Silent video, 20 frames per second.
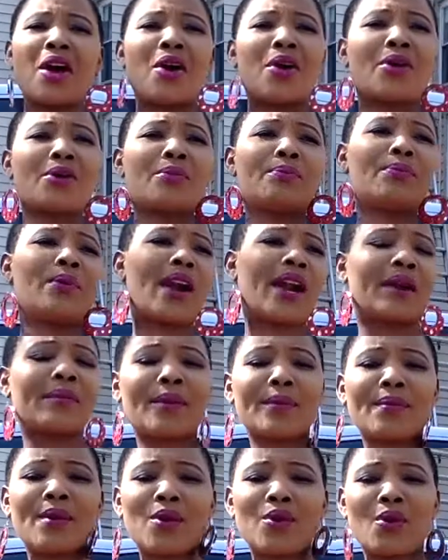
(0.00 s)
Or the black
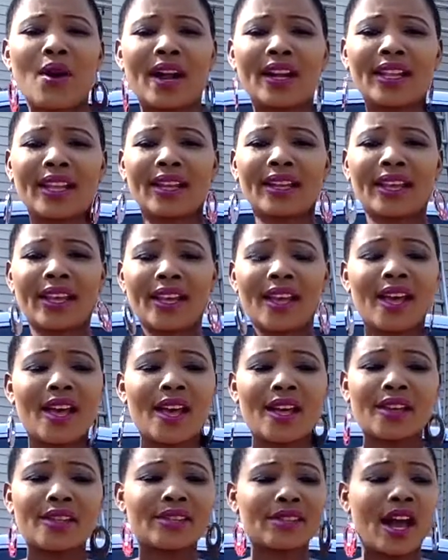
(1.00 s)
people who are like
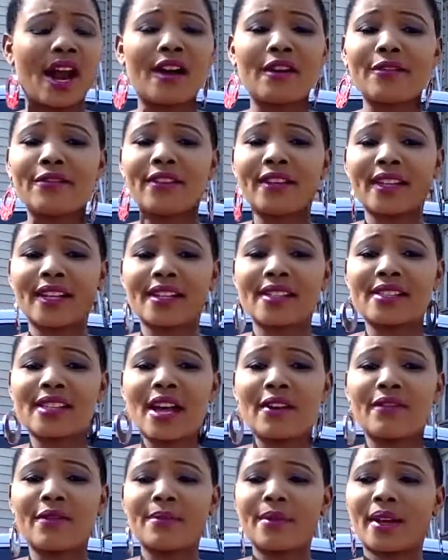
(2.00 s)
starving and
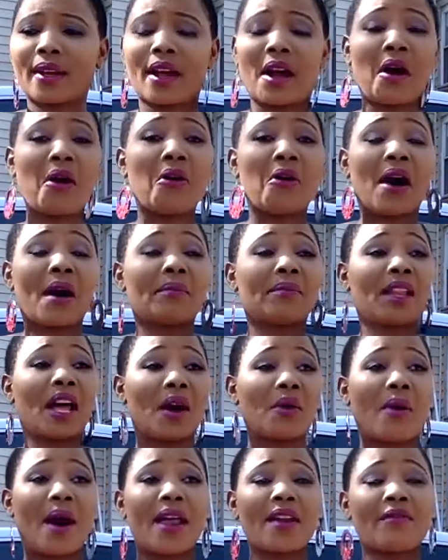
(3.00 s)
stuff, and be like, oh, I'm
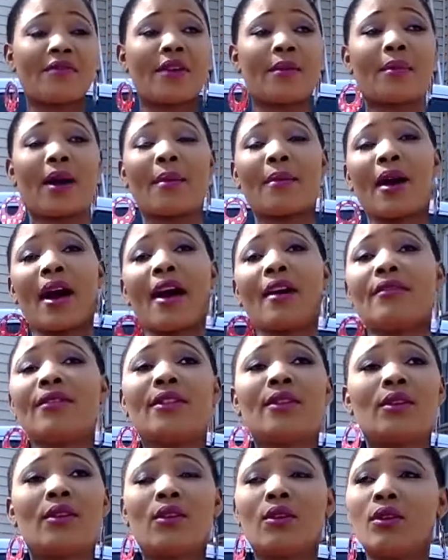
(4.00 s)
not one of them. I'm
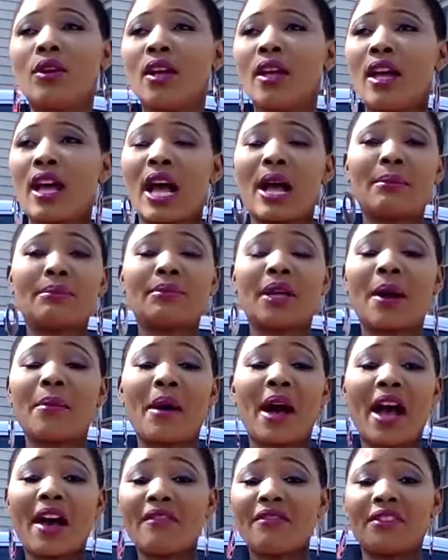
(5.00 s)
having, I'm
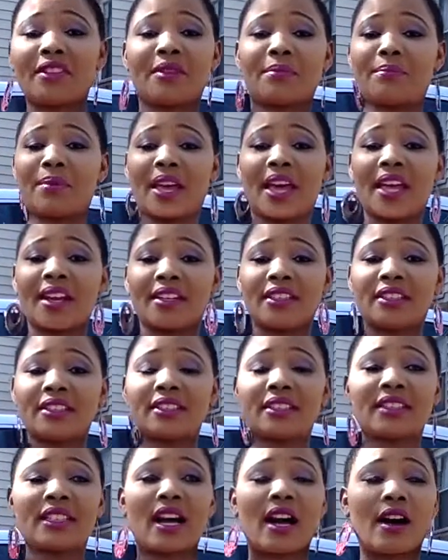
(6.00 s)
having better
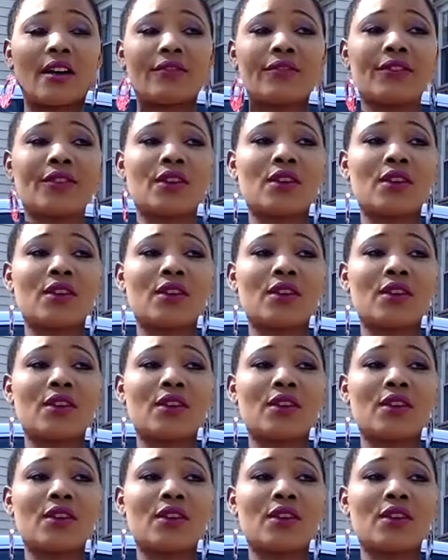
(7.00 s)
and stuff.